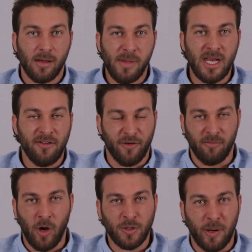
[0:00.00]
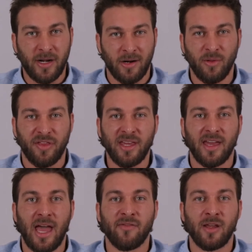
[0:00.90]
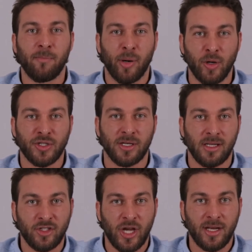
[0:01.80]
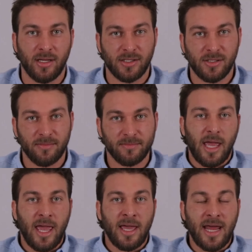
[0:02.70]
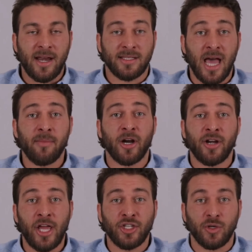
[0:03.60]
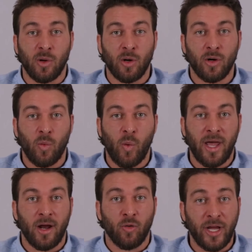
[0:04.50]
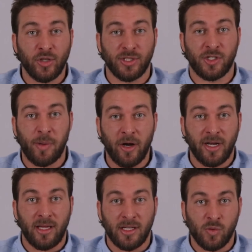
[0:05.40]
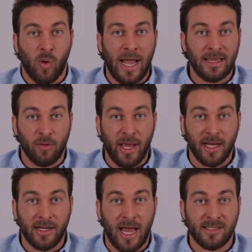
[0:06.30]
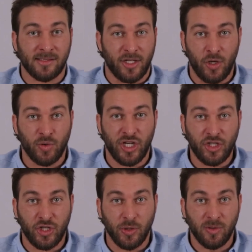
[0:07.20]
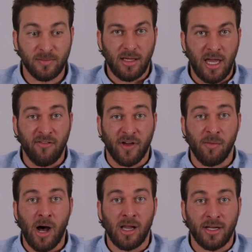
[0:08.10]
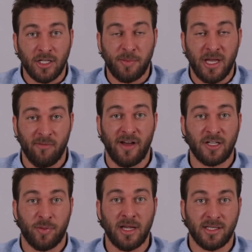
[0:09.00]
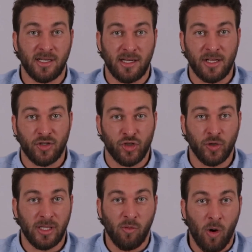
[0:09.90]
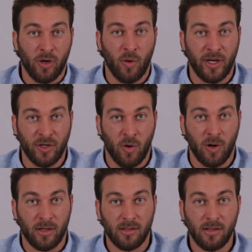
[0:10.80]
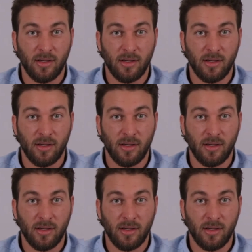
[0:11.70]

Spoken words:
Meaning, for the most part, I don't think they have any personal agendas. And at a time in our nation where racial disparity is widely recognized as a huge issue, if Kamala does become vice president, it surely won't go ignored.